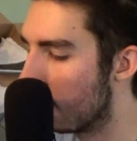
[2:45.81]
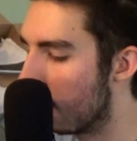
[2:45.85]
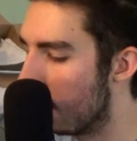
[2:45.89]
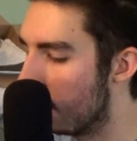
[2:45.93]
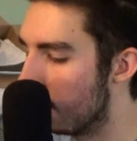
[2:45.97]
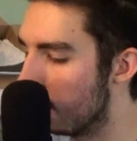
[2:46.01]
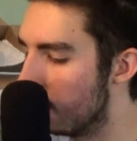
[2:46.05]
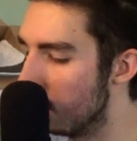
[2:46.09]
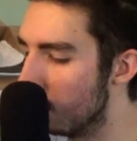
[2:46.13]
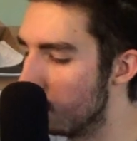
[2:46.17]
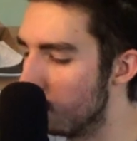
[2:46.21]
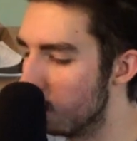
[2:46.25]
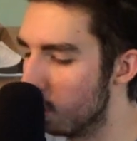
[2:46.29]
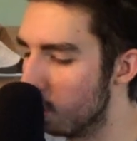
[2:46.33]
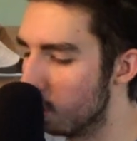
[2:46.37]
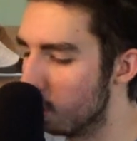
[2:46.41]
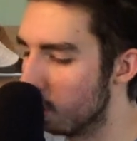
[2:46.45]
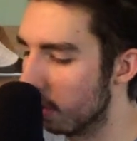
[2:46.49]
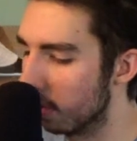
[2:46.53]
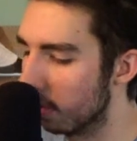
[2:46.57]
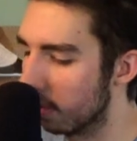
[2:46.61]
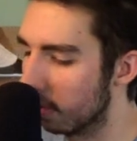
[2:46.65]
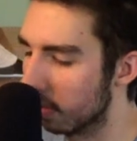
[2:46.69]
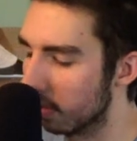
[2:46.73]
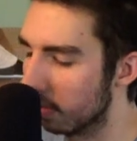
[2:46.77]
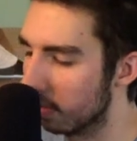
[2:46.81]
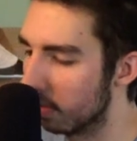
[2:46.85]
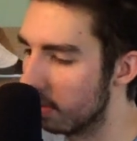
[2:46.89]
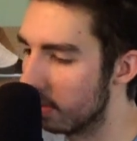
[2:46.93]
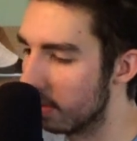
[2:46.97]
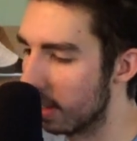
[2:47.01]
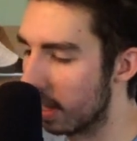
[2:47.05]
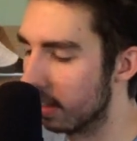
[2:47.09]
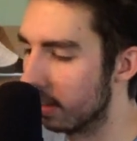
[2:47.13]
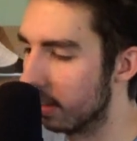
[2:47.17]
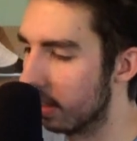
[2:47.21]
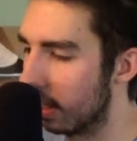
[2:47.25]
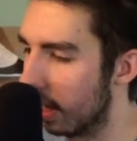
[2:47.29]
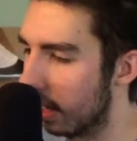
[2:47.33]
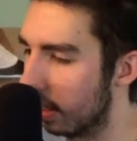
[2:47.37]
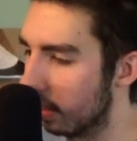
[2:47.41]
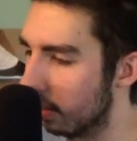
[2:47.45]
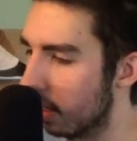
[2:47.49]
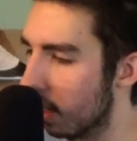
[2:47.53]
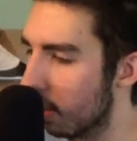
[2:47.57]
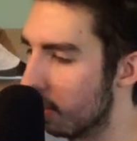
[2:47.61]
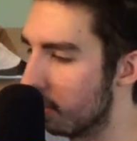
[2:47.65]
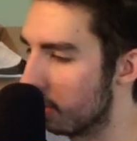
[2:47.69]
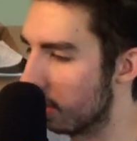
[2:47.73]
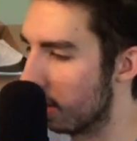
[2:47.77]
a new deadline
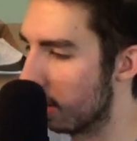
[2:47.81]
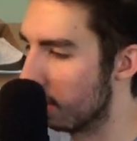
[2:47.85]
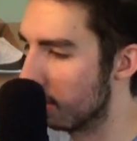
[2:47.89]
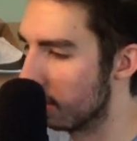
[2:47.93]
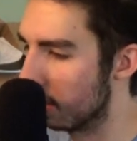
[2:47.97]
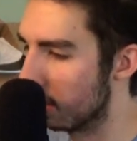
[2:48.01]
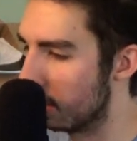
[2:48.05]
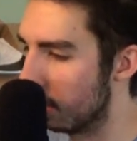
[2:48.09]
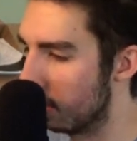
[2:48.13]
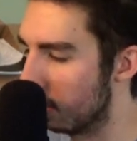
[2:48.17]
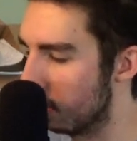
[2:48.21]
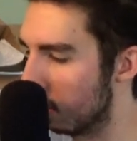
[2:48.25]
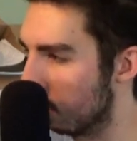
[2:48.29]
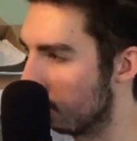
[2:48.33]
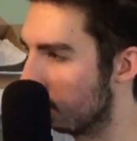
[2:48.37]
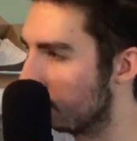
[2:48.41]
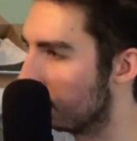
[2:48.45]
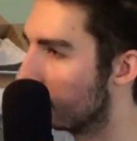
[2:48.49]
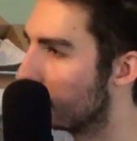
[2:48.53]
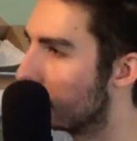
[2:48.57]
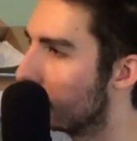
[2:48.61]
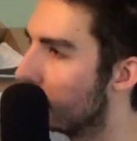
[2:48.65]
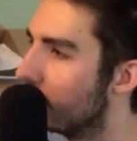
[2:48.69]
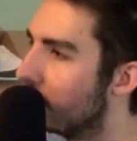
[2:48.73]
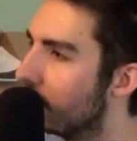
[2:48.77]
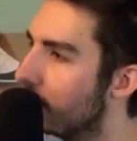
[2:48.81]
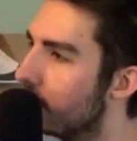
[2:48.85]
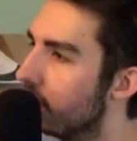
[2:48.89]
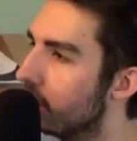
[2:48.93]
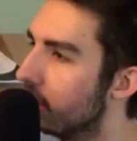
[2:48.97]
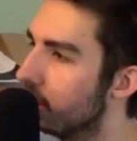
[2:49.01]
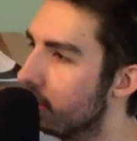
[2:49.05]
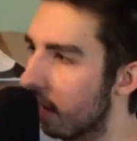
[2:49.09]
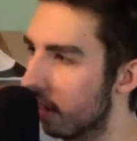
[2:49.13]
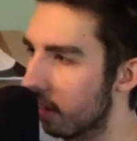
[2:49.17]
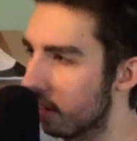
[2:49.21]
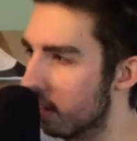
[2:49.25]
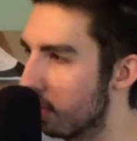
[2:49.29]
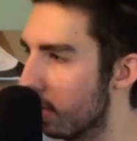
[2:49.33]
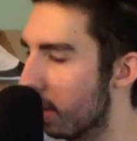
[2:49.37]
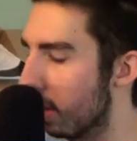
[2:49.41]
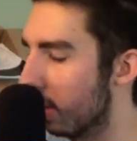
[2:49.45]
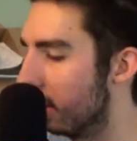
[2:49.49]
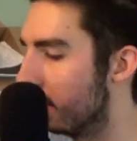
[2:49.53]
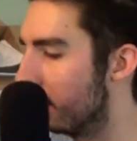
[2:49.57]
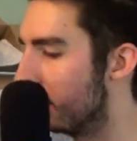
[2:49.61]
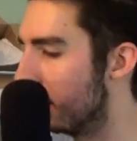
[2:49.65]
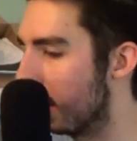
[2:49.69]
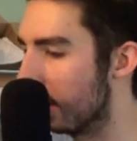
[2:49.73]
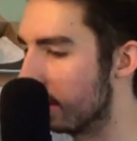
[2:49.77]
comes up, the teacher talks
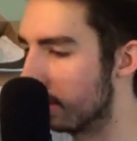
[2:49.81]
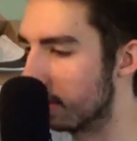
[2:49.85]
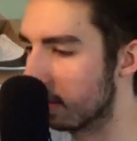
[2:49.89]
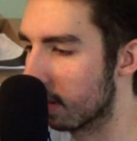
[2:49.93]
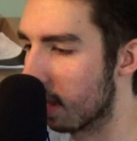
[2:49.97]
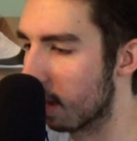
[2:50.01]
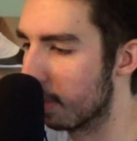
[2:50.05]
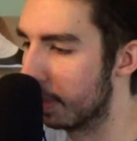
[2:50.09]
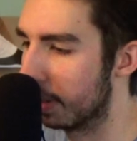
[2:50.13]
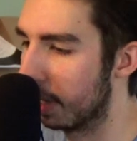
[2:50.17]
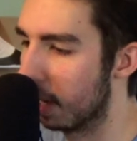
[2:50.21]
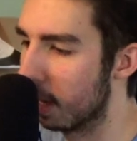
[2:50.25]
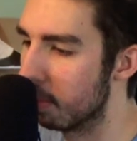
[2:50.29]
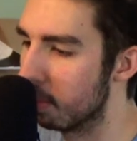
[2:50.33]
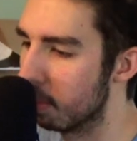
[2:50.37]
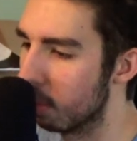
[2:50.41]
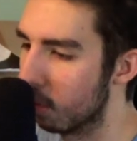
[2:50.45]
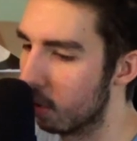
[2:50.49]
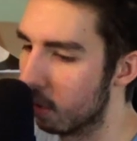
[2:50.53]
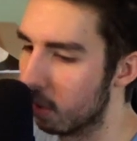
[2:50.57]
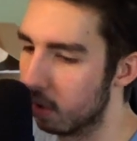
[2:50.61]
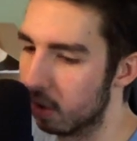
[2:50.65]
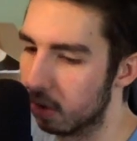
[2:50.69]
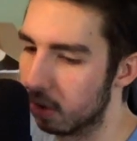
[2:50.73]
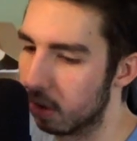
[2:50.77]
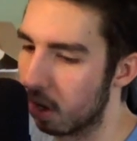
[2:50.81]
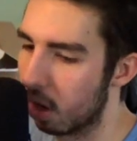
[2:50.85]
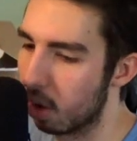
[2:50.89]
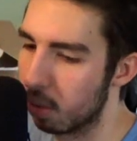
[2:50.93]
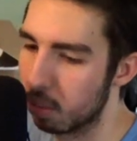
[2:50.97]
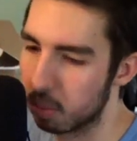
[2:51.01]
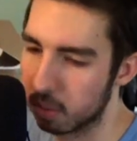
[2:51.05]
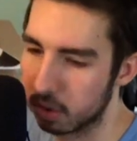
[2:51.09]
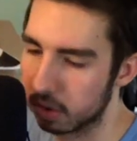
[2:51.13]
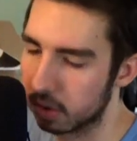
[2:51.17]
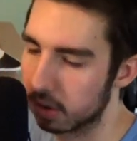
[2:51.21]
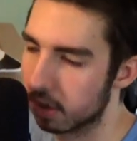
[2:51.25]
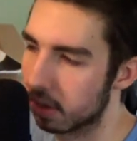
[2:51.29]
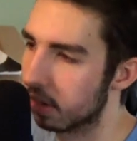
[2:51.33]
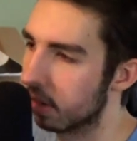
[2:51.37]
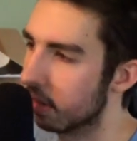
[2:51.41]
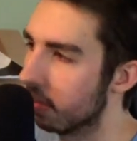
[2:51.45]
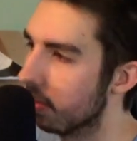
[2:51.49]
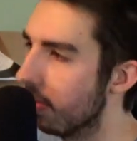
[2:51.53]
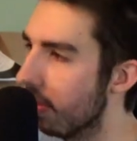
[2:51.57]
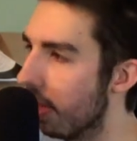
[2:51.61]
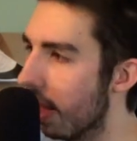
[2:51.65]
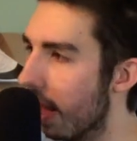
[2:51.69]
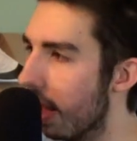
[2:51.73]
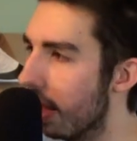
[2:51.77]
about a test coming up or homework
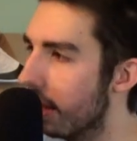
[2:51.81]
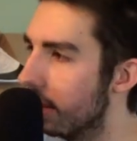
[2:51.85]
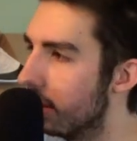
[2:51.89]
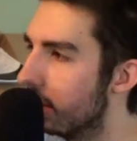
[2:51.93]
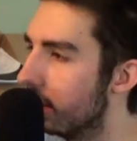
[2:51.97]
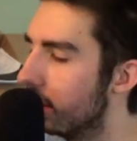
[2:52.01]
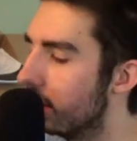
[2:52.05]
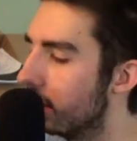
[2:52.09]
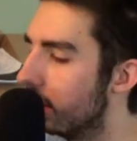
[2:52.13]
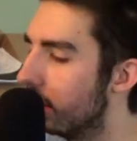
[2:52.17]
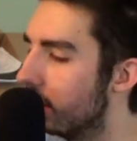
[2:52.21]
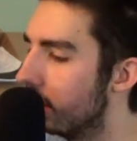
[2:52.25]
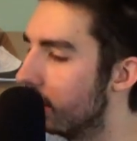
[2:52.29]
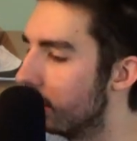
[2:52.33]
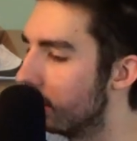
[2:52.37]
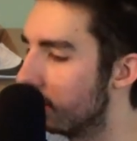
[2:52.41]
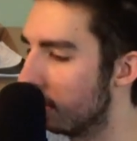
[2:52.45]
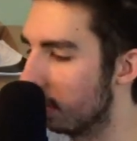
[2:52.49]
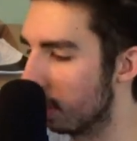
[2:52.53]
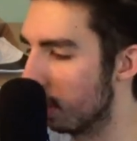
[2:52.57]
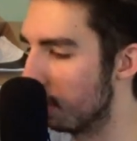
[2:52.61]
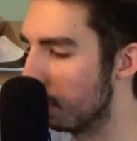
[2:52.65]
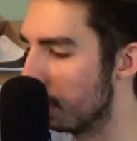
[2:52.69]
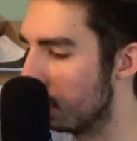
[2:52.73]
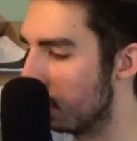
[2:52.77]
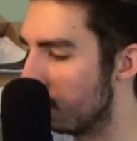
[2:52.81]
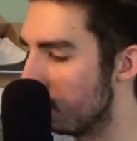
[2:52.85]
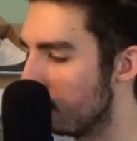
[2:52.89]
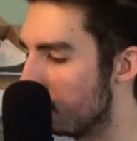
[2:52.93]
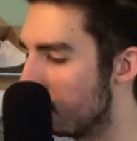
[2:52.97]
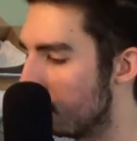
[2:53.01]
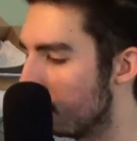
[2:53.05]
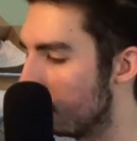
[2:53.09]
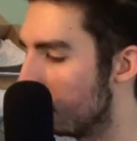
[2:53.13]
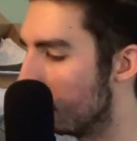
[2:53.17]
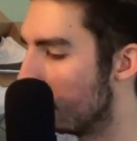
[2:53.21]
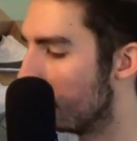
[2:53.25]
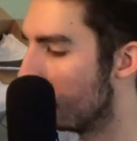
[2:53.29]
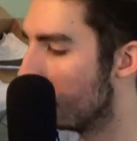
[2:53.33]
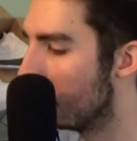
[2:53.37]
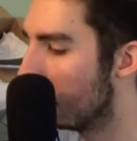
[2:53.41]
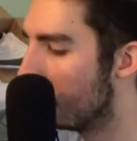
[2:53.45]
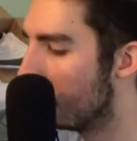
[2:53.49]
that is going to be due soon,